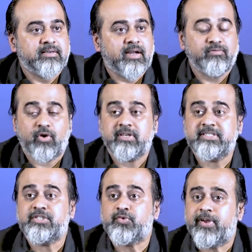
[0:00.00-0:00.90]
And what does
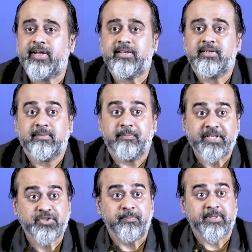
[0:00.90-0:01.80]
he swear?
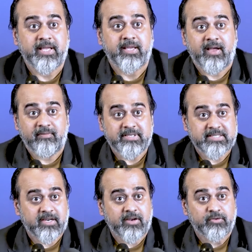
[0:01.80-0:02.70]
Bhishma Pratigya, we
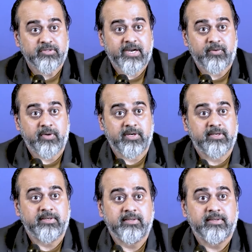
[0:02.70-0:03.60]
still use that
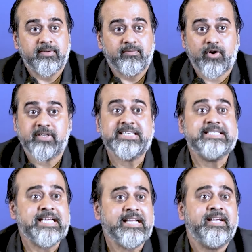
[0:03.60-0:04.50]
word. What does he
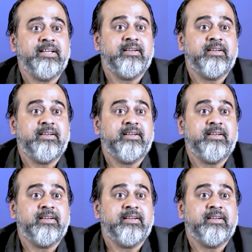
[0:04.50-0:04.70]
say?